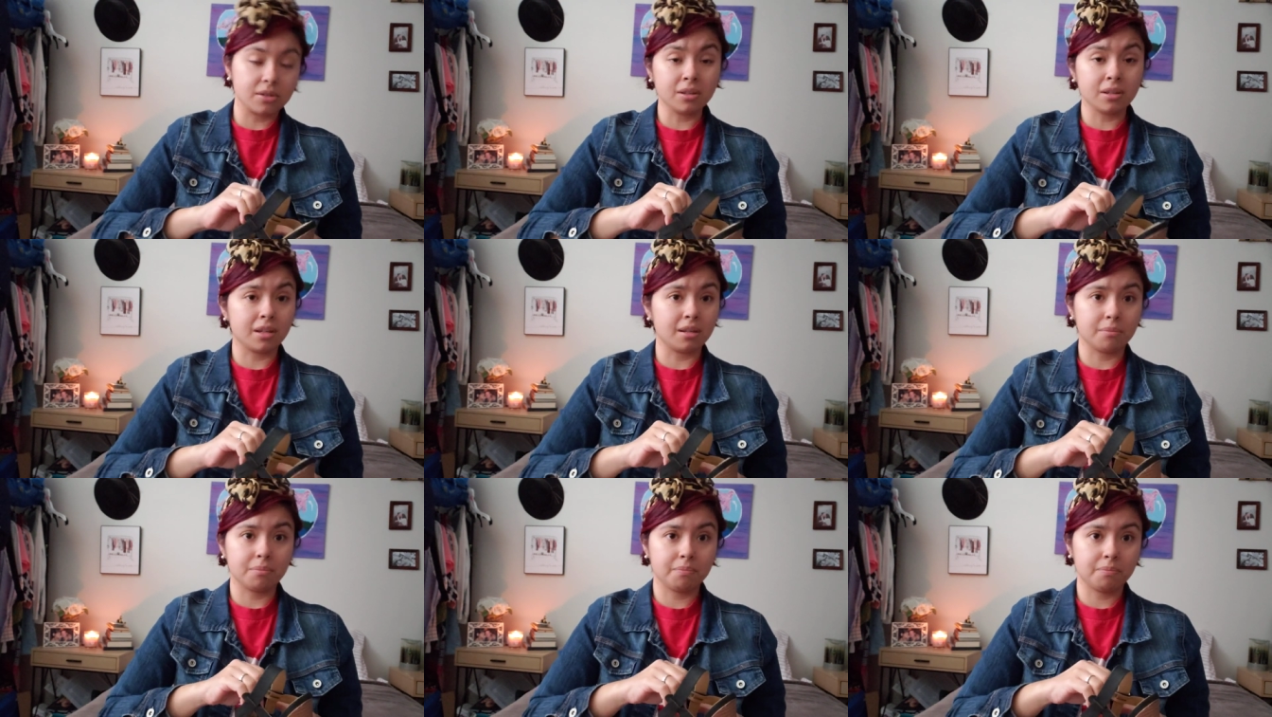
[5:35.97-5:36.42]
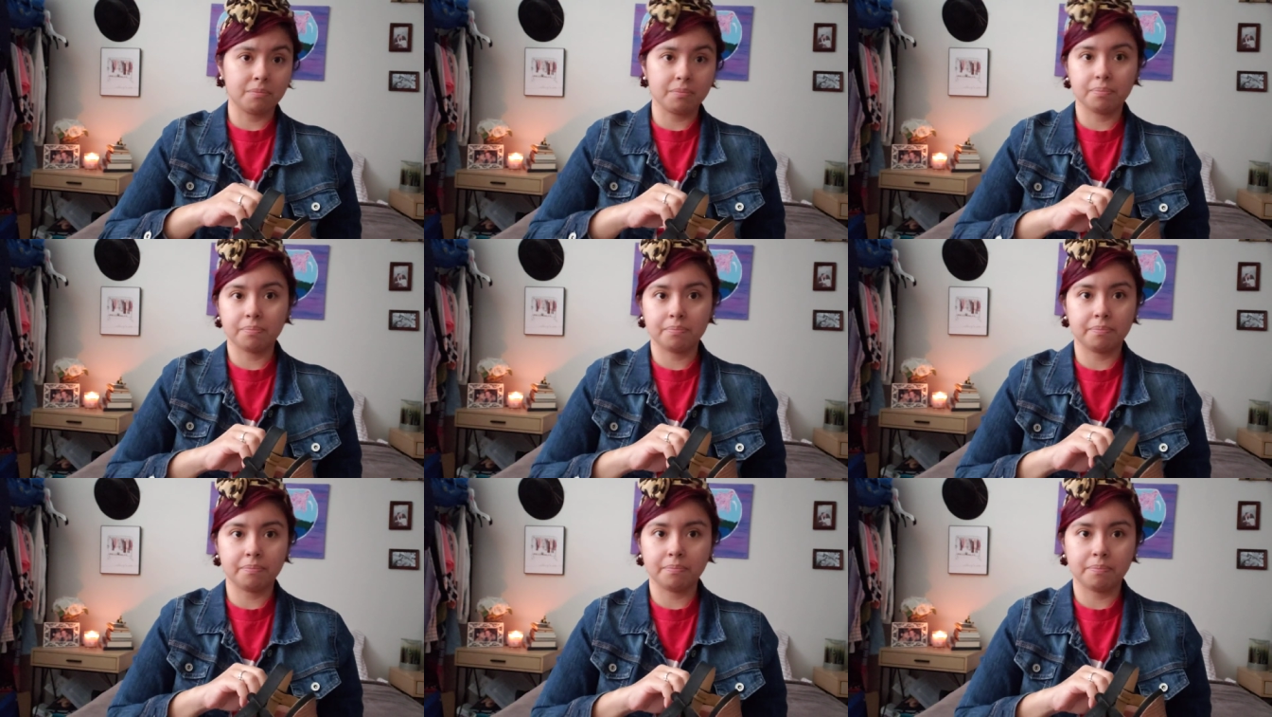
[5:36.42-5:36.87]
You can get
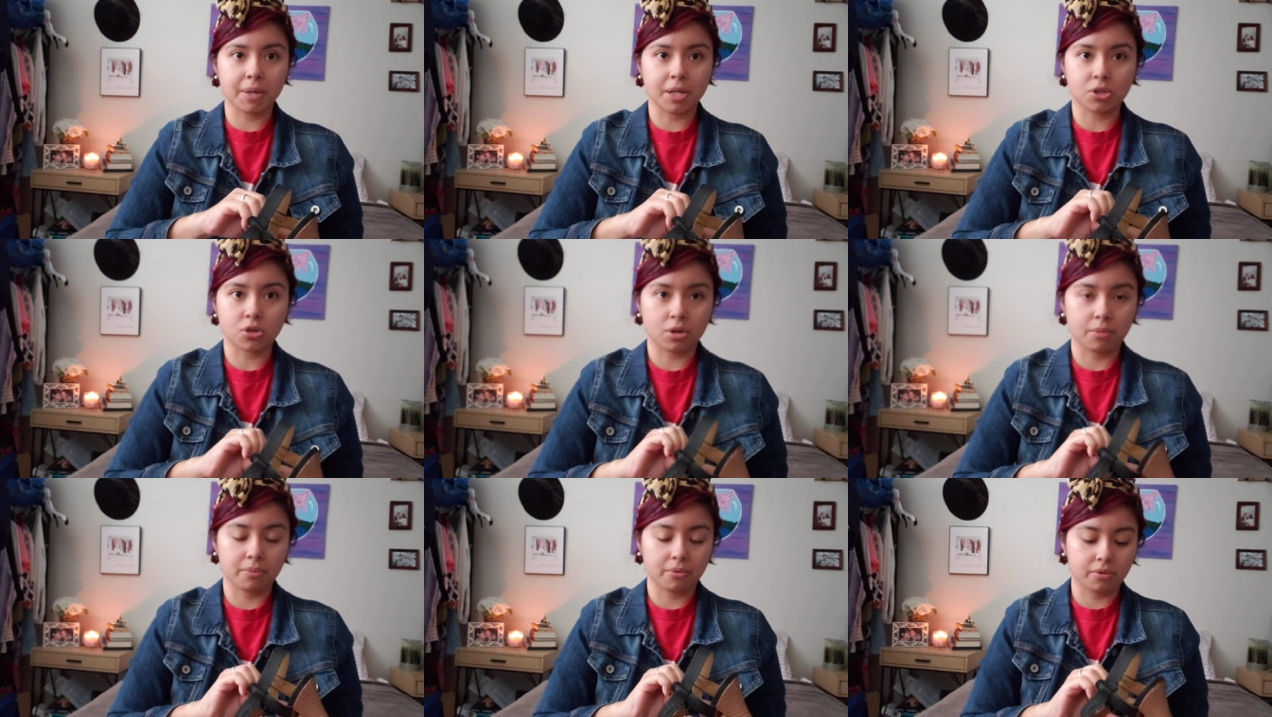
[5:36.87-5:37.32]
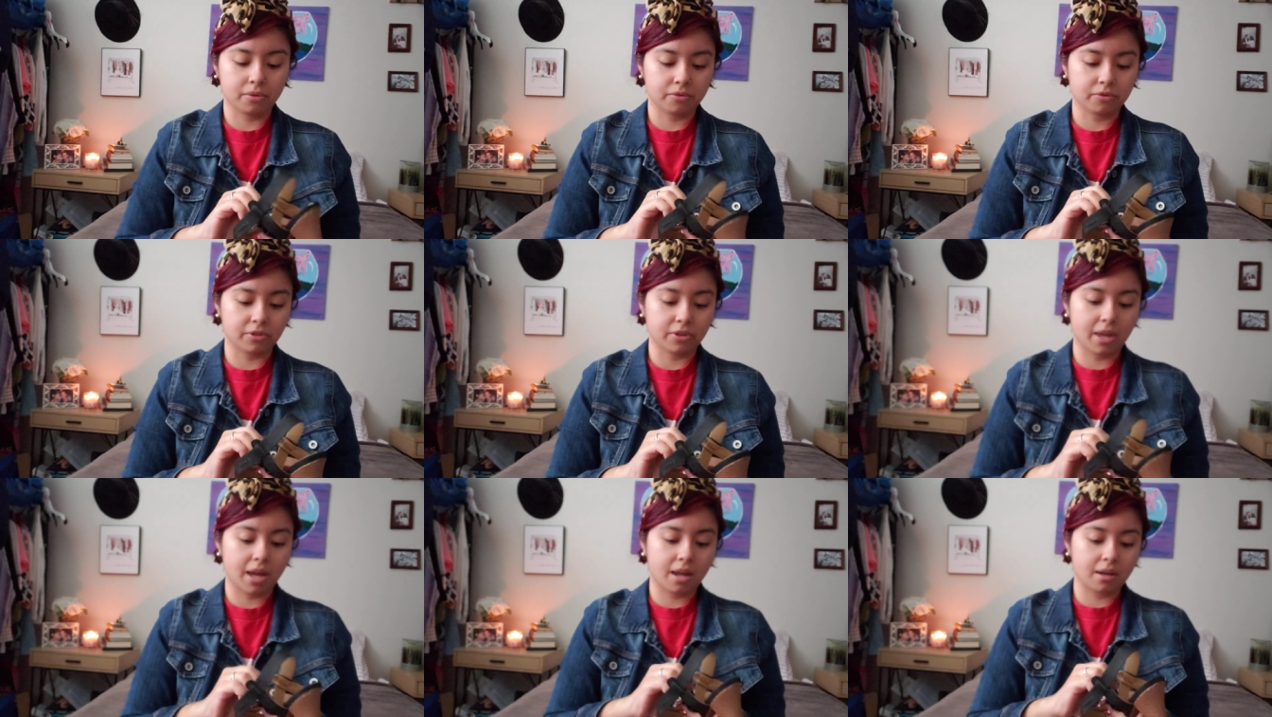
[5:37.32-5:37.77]
big trouble
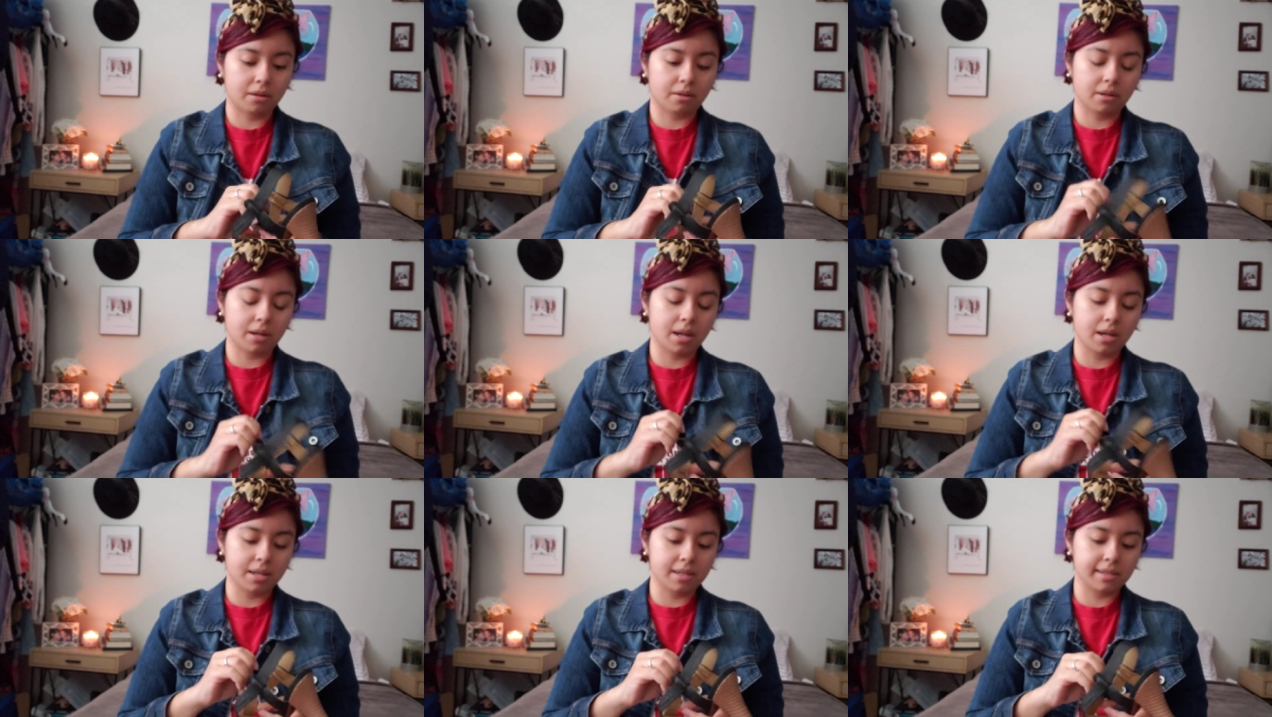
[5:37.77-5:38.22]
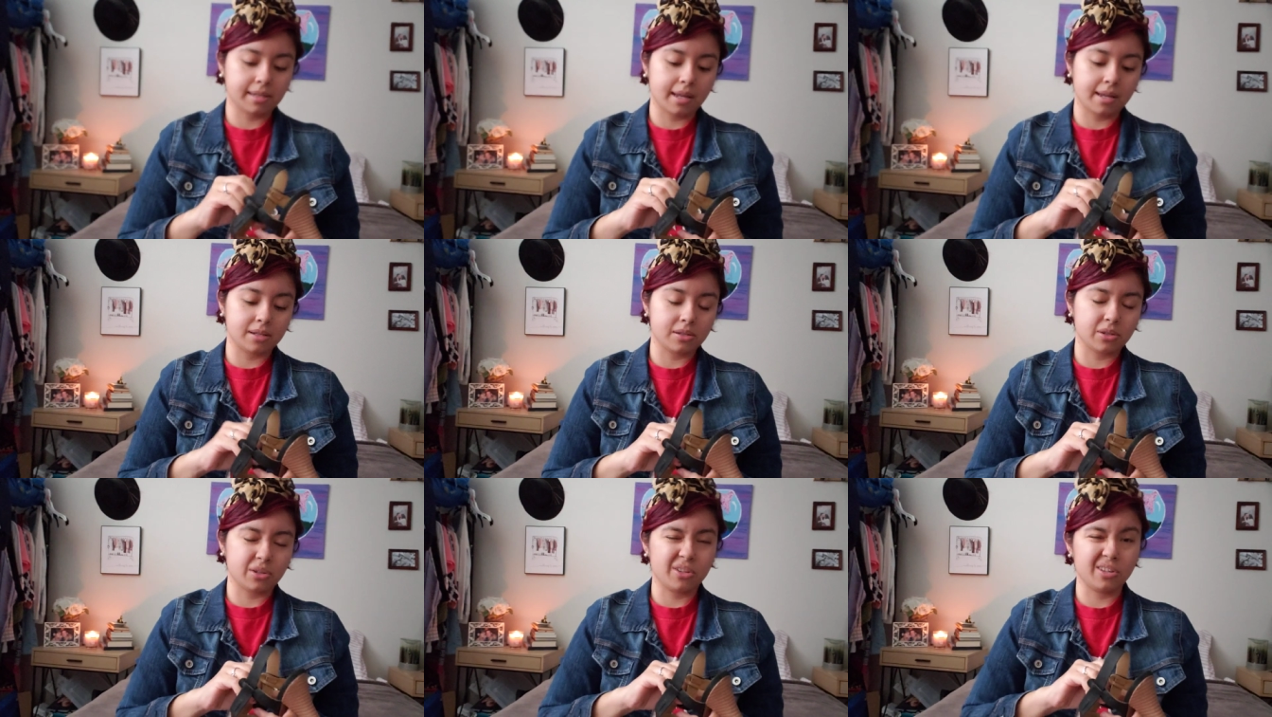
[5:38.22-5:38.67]
for that on any
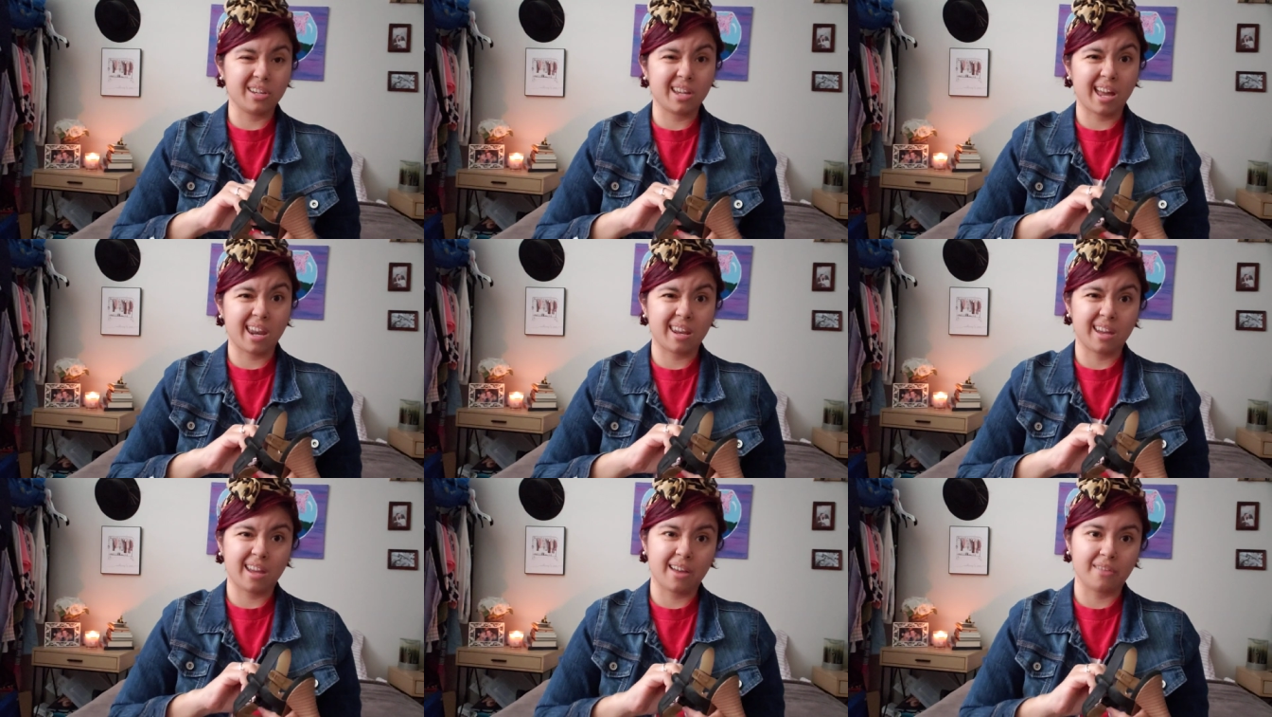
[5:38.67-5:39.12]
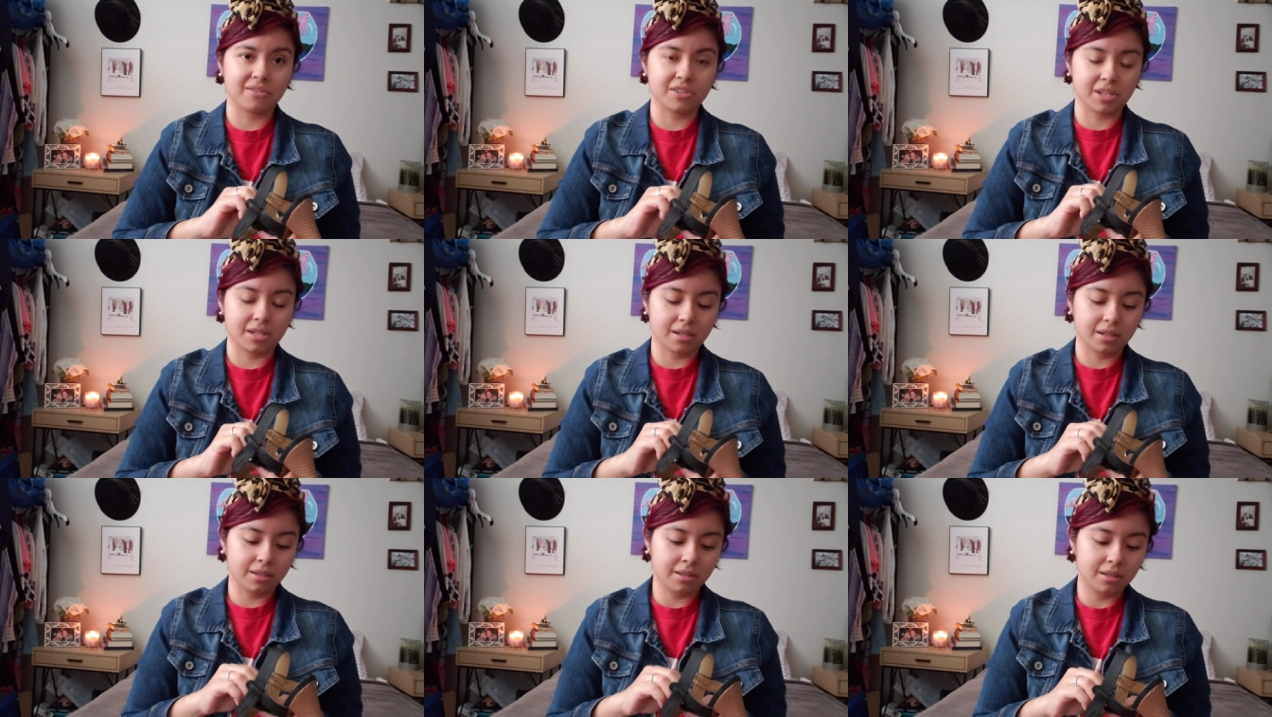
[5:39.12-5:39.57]
site, so you gotta have
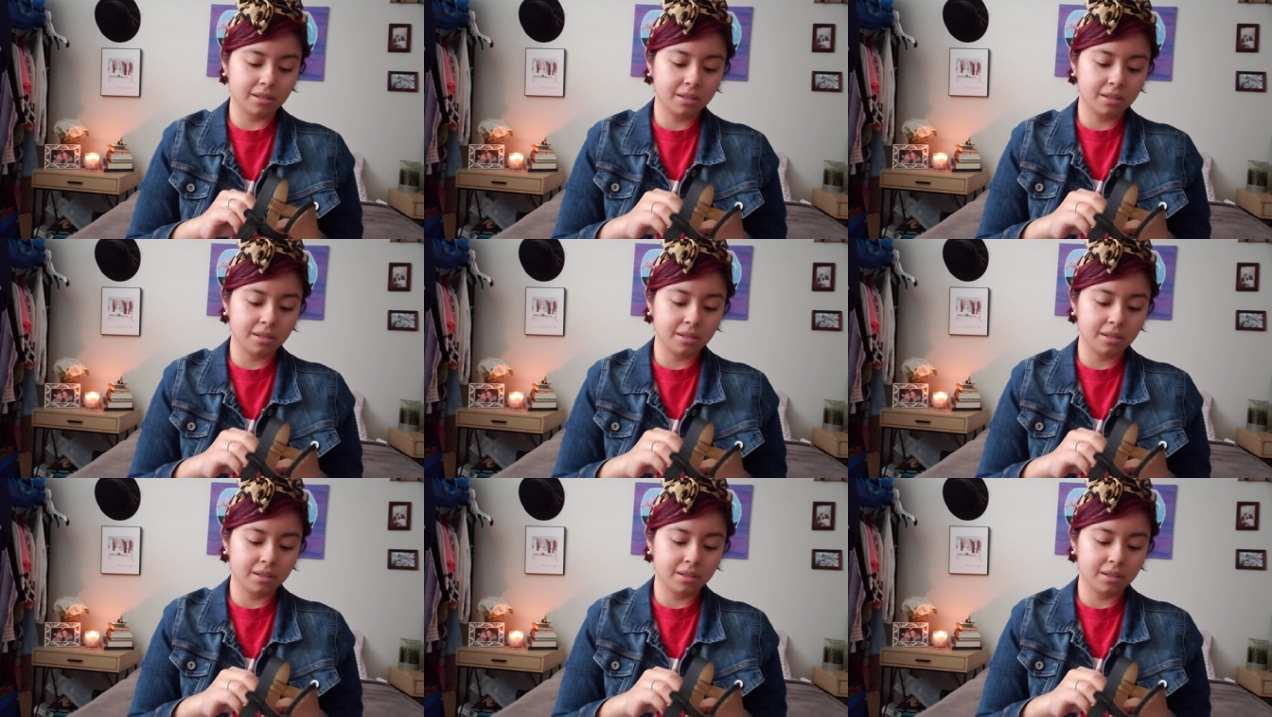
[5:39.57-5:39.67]
to